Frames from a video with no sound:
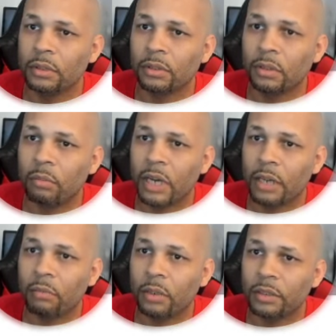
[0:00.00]
So the
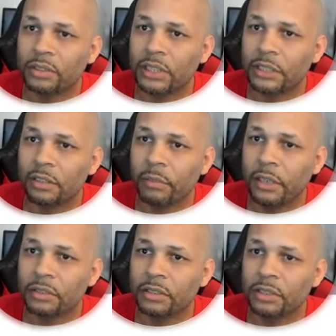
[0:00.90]
bottom part is set to
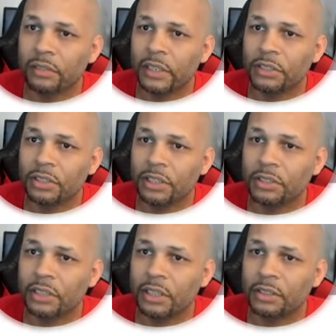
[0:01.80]
mountains. If I
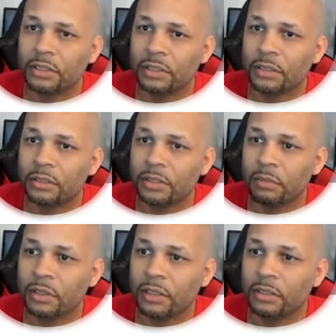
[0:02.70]
change that to
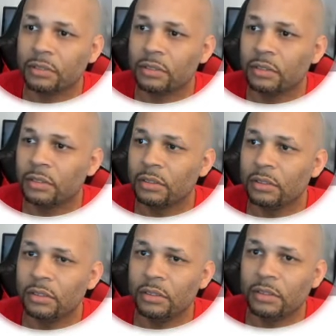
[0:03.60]
something else,
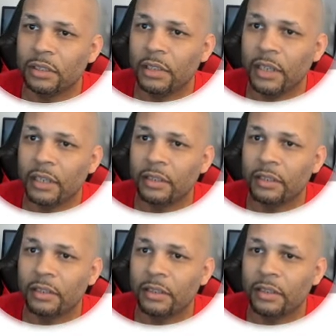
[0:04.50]
you see that?
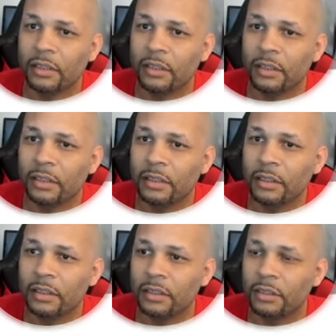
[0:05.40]

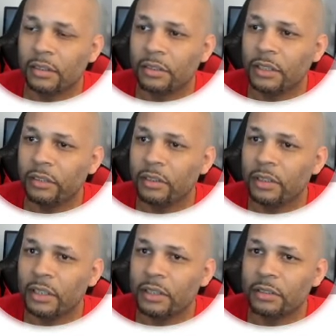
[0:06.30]
So you can give it a
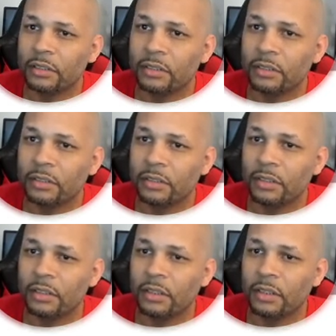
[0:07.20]
nice
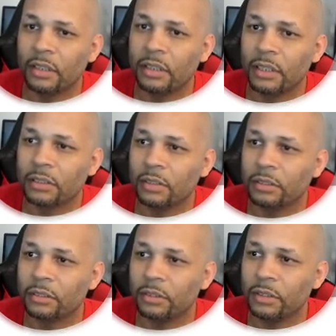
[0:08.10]

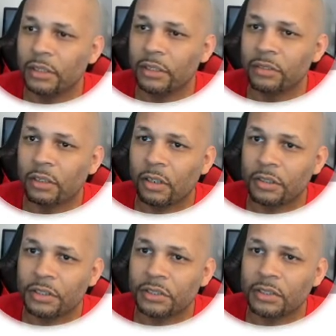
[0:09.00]
look to it. It gives it an
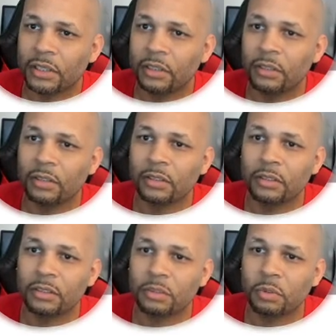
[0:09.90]
artistic look,
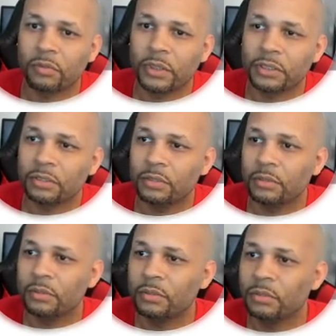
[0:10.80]
looks professional.